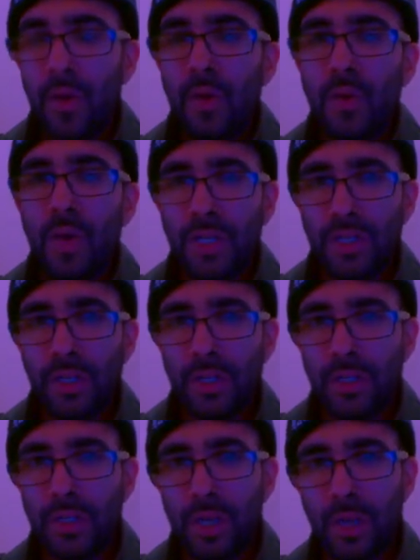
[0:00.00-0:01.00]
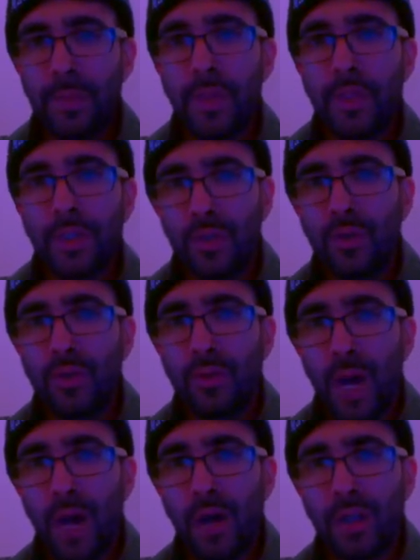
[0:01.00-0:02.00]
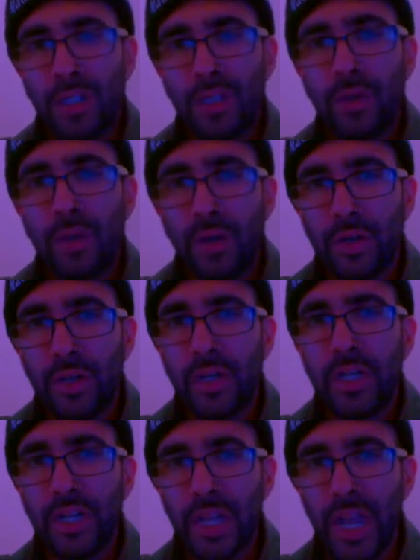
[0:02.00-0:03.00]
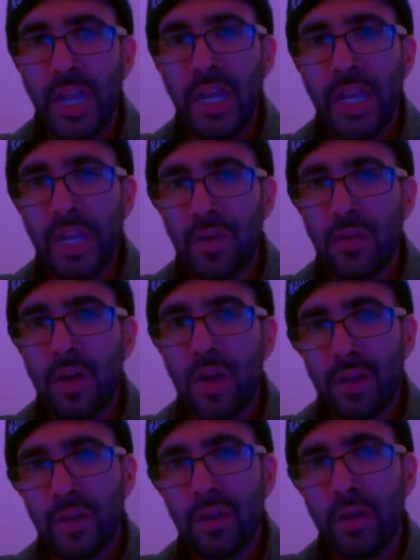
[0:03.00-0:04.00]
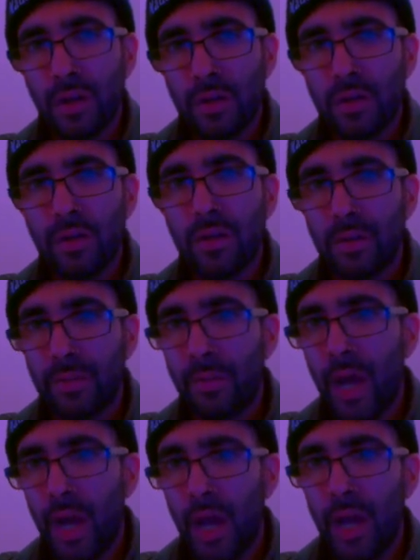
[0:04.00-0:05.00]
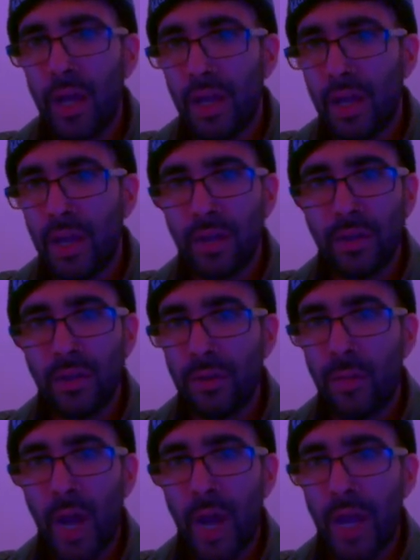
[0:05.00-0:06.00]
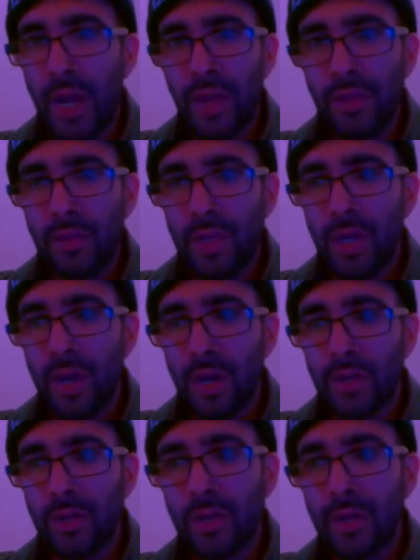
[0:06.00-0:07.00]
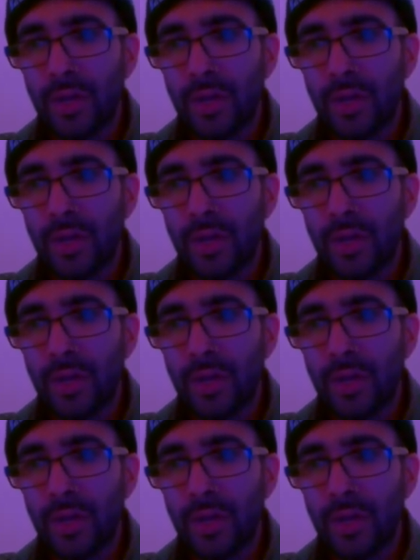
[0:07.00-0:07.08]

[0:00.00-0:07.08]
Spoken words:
Wait till it dips to about $280 US to buy. Don't buy it at 300.